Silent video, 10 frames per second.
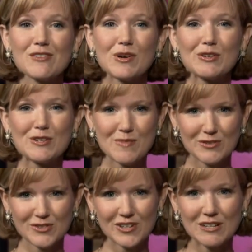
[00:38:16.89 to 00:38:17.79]
welcome to
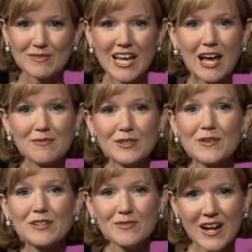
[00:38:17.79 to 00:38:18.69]
Postscript. I'm
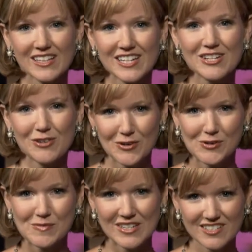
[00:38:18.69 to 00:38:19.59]
Lou Ann Riley, Grow
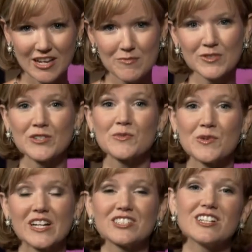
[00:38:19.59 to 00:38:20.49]
Group and Discipleship
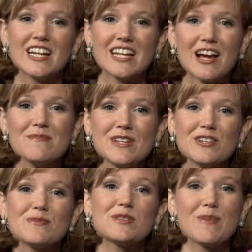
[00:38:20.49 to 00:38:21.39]
Director, and I'm
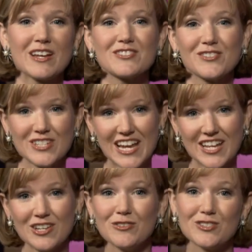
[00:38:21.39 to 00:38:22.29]
here with Pastor
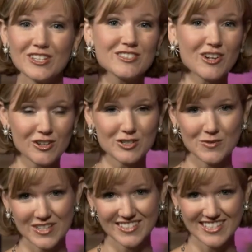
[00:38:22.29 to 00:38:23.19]
Dan, who just talked
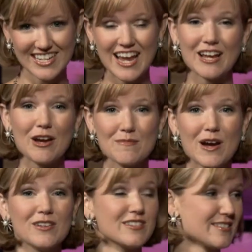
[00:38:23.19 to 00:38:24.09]
to us today
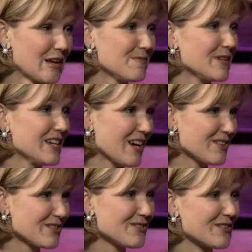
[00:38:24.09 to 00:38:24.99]
about discipling
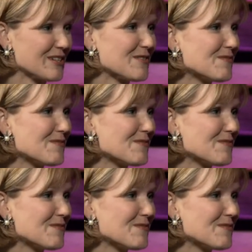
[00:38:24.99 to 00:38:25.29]
our children.